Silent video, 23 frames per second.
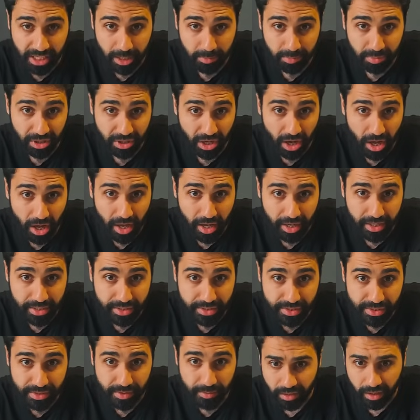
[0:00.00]

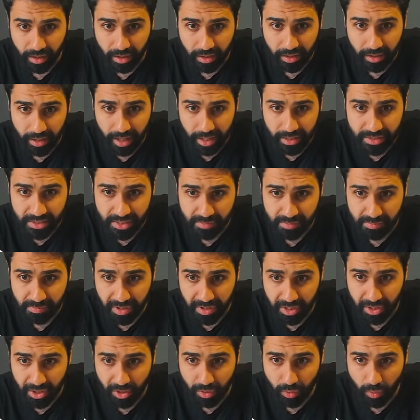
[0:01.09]
APIs, and let's
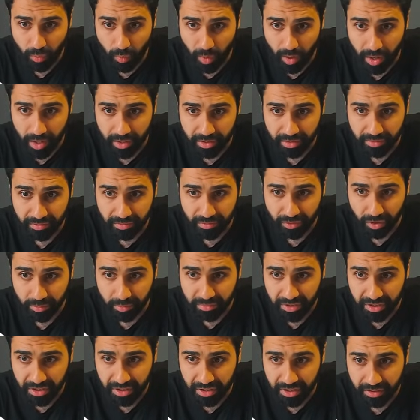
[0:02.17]
pick one from
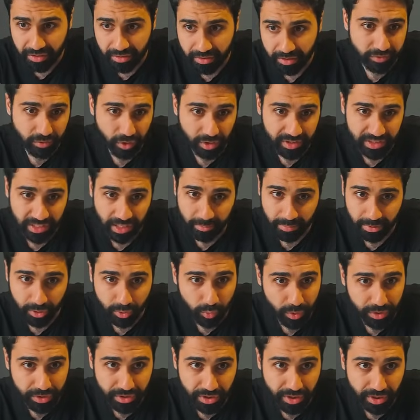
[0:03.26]
here, for example,
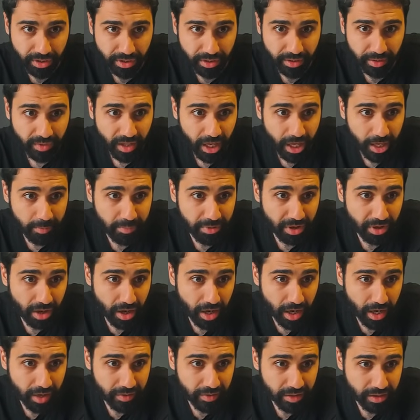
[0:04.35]
Twitter
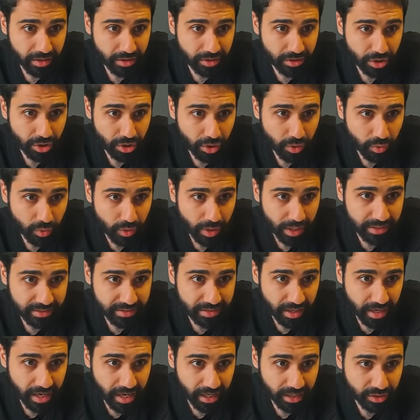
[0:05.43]
API, then go and
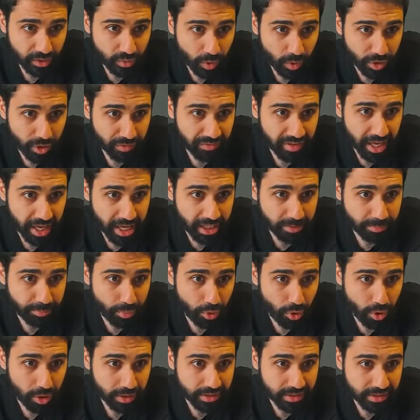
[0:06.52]
select one of the
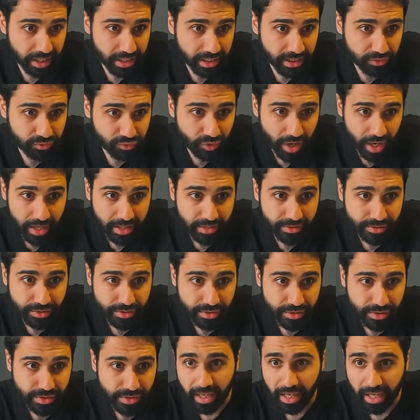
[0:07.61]
endpoints like
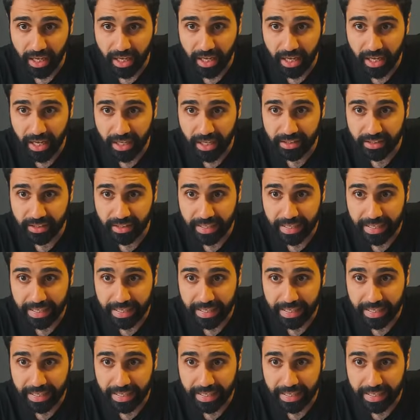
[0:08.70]
trends, and